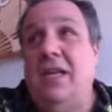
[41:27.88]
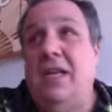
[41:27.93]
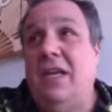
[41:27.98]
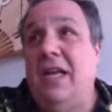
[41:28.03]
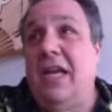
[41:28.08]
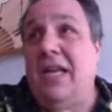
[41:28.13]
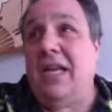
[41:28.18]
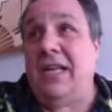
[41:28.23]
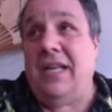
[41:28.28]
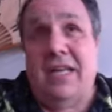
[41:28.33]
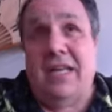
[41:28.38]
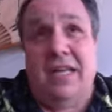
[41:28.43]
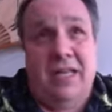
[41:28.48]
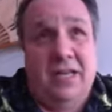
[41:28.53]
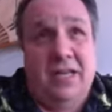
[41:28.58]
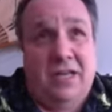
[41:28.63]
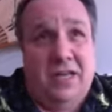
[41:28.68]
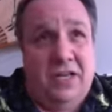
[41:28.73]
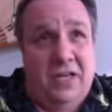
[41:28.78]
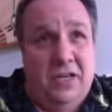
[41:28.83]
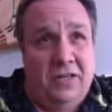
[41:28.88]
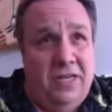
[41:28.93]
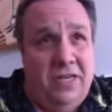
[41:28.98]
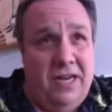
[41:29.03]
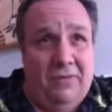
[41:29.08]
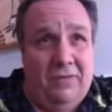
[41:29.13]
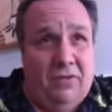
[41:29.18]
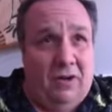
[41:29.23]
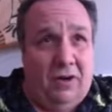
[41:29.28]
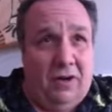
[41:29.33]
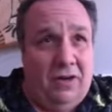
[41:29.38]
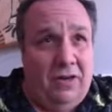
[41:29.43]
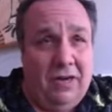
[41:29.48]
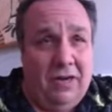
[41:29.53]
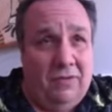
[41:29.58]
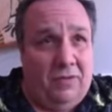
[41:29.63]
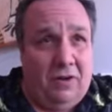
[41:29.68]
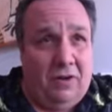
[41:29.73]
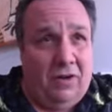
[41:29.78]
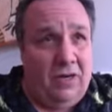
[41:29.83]
And it could never,
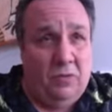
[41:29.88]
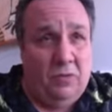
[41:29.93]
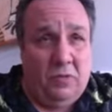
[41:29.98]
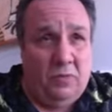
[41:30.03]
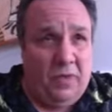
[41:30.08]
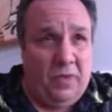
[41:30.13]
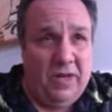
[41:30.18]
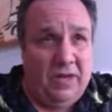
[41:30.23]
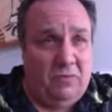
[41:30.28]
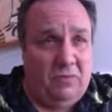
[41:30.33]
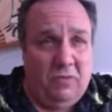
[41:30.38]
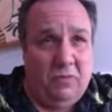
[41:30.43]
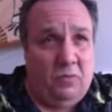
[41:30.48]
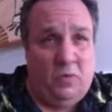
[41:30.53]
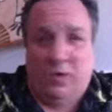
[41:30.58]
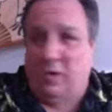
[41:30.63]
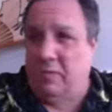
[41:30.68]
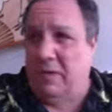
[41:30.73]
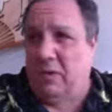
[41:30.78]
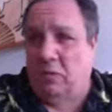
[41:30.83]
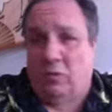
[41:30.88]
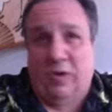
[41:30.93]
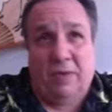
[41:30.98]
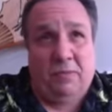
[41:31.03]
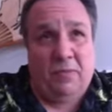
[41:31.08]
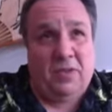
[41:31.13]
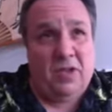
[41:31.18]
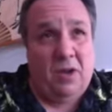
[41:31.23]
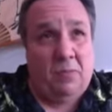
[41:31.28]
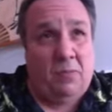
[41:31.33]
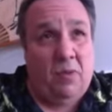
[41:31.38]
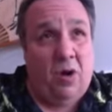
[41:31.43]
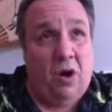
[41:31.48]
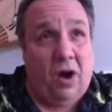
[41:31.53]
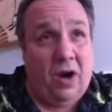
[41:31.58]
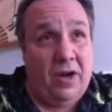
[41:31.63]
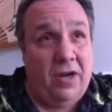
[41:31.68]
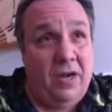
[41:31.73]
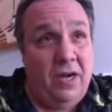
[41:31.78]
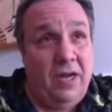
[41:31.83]
it wouldn't have been ripped
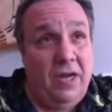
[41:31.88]
apart,